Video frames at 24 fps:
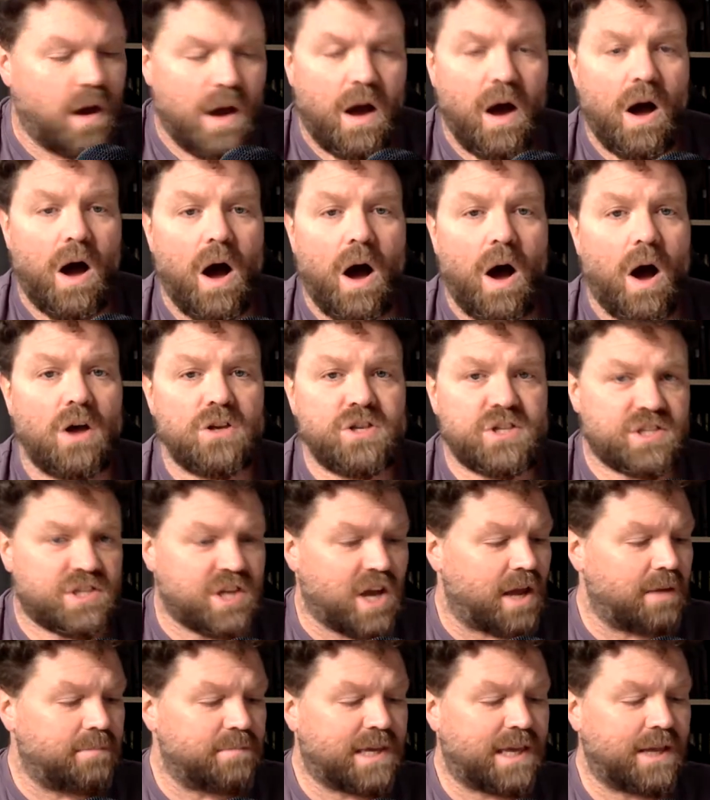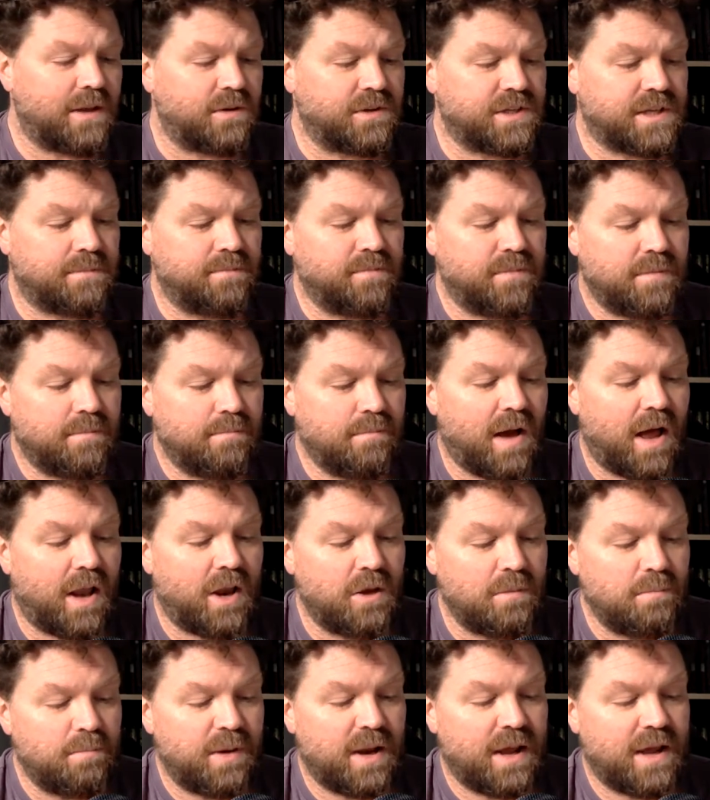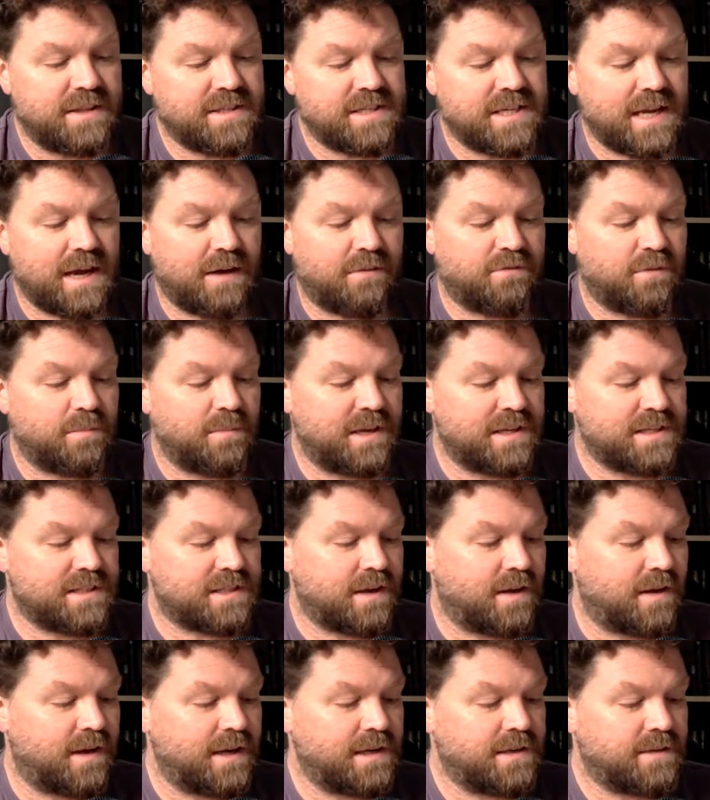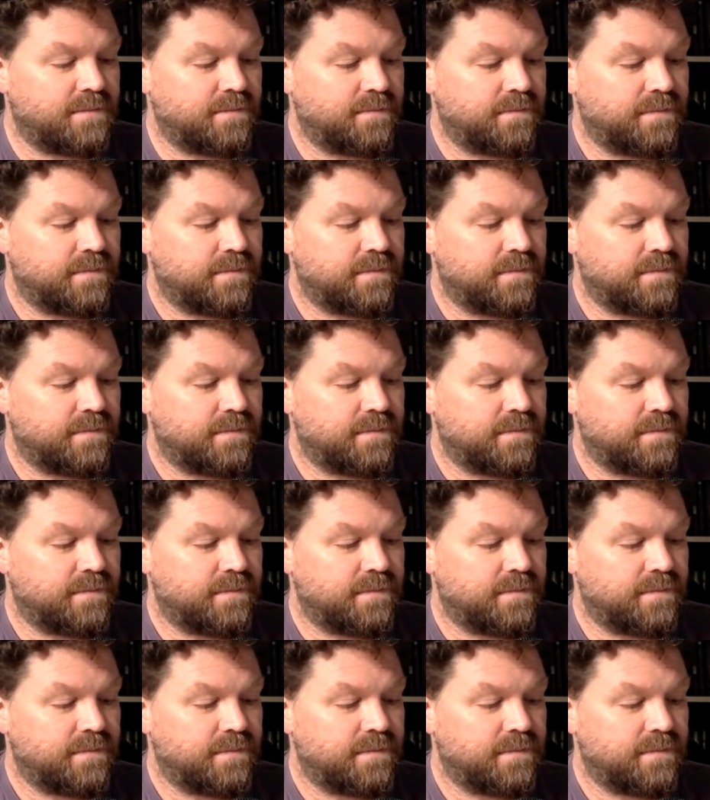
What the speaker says: "Ostheim killed him," Marlowe blurted out from her side.